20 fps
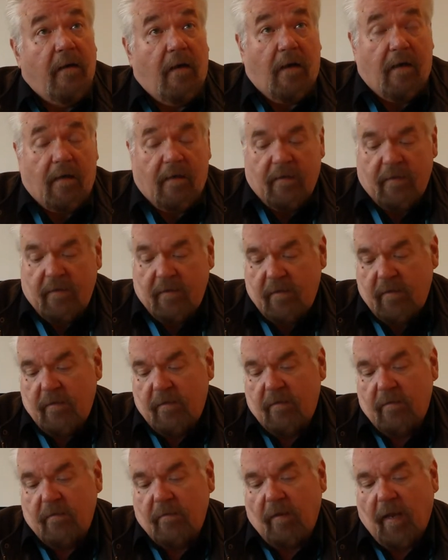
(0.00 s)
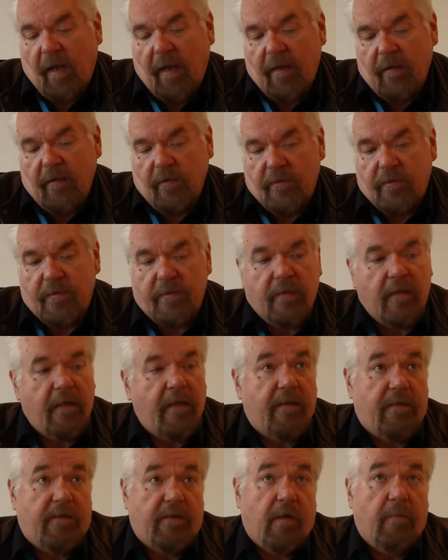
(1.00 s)

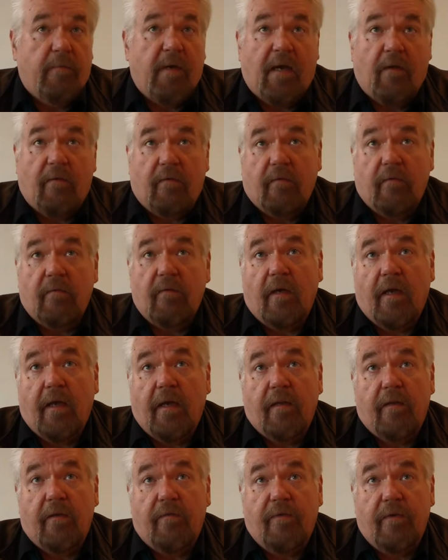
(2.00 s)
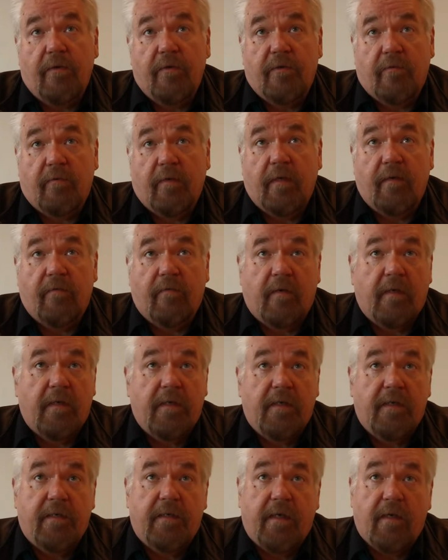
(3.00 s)
It's about looking at the future in a very
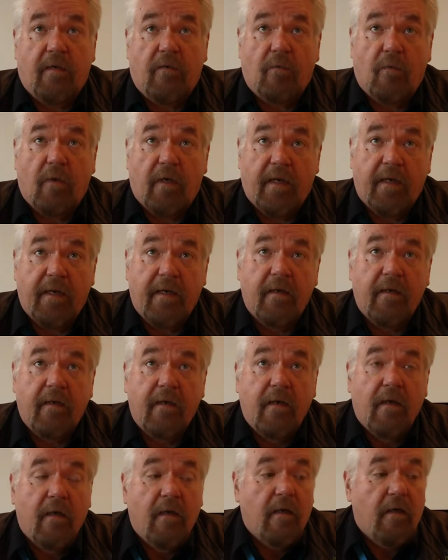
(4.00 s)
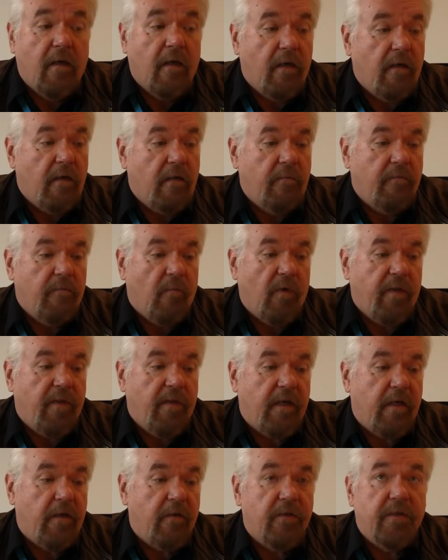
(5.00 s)
detailed way, with
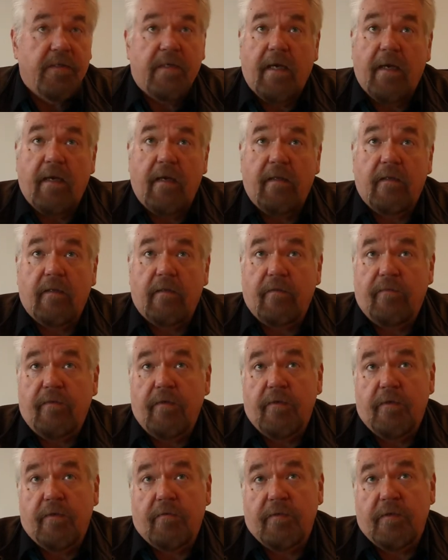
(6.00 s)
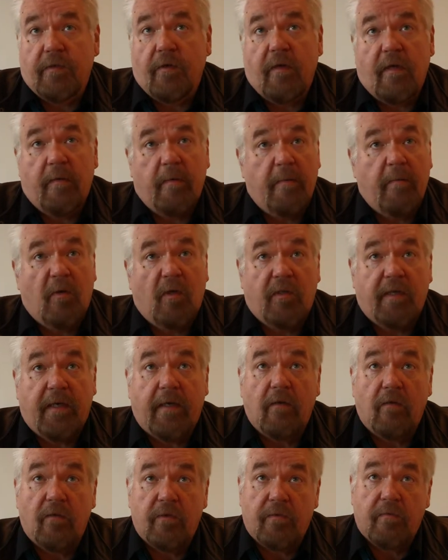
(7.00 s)
the understanding that the future is going to be
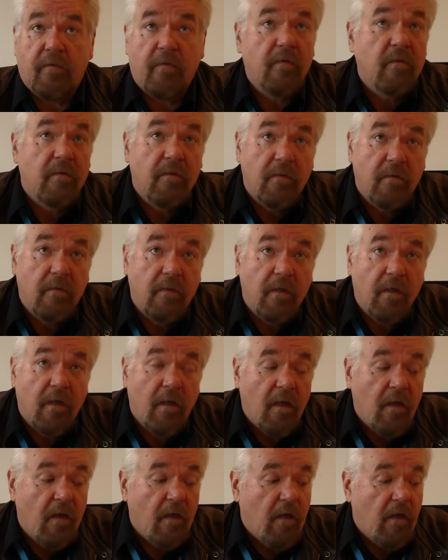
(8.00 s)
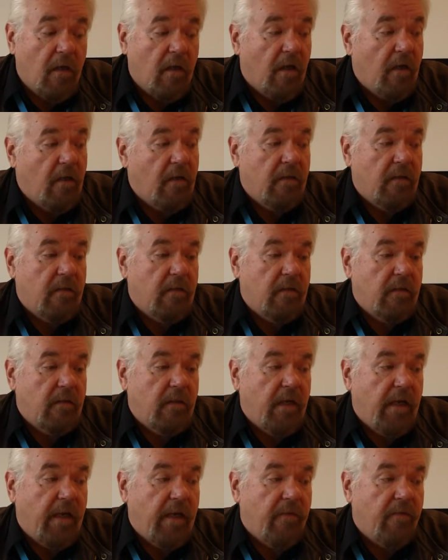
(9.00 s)
multicultural,
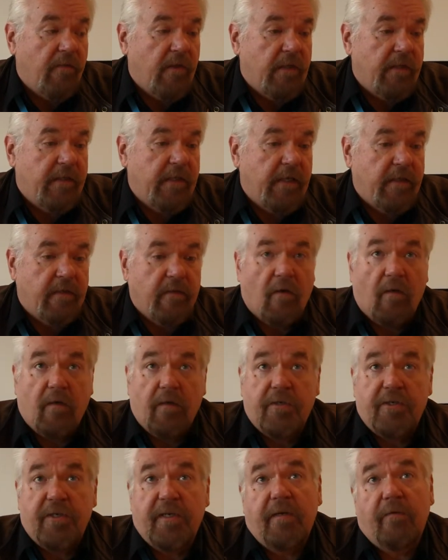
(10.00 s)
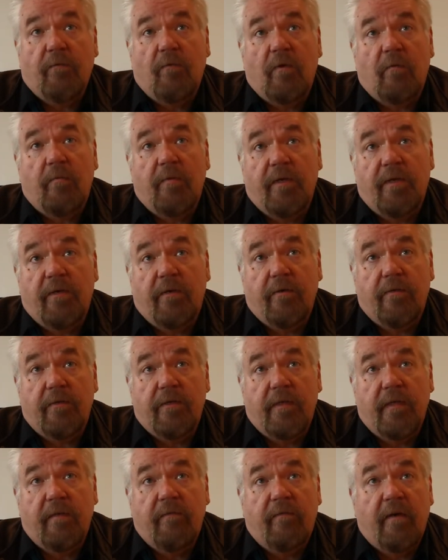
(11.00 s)
and that technology will be
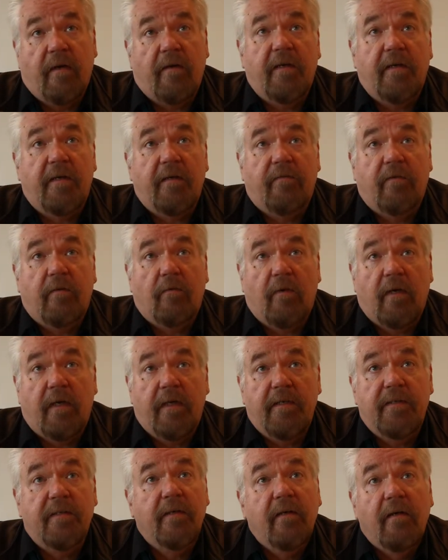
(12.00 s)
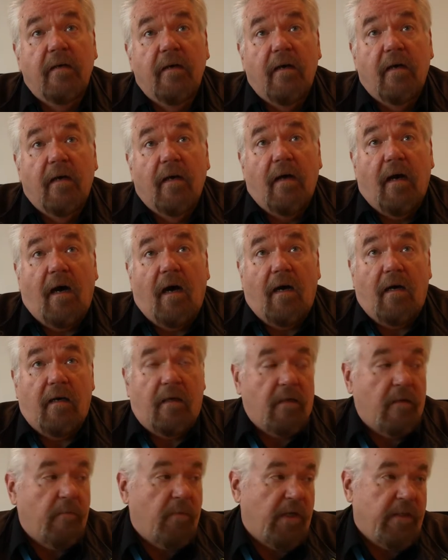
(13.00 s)
used in very different ways
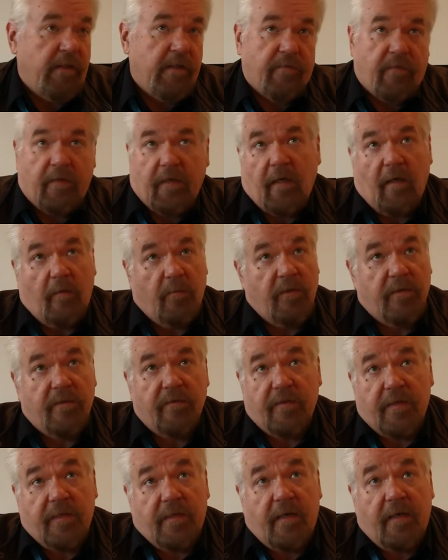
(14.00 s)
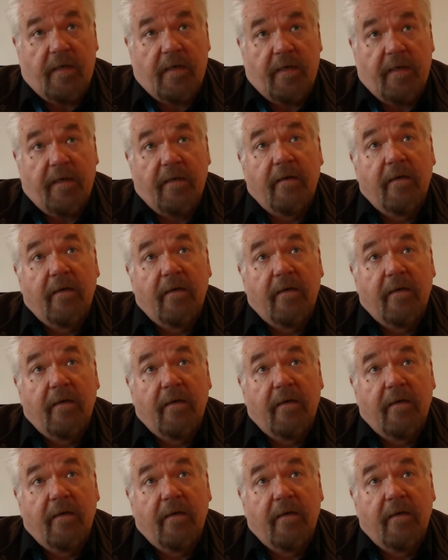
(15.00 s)
by different elements of society.